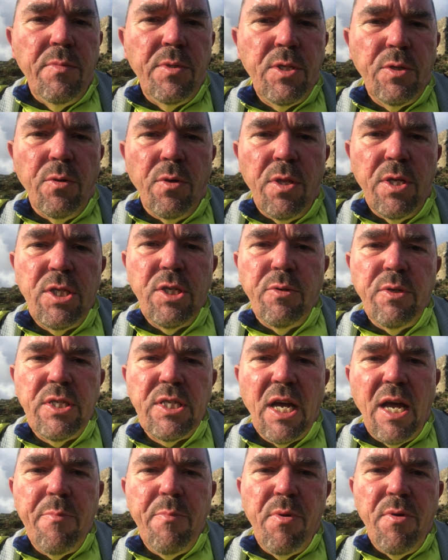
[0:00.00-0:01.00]
2 other
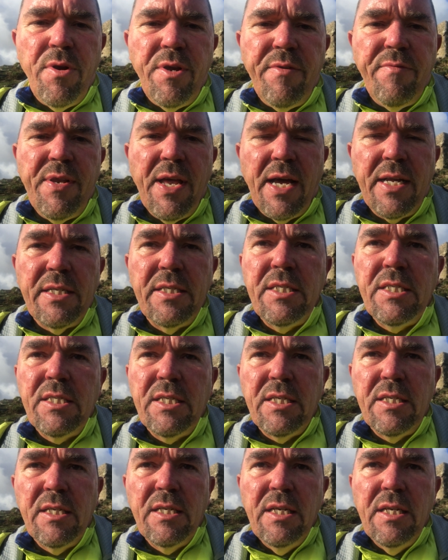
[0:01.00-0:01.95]
suicide bereaved dads.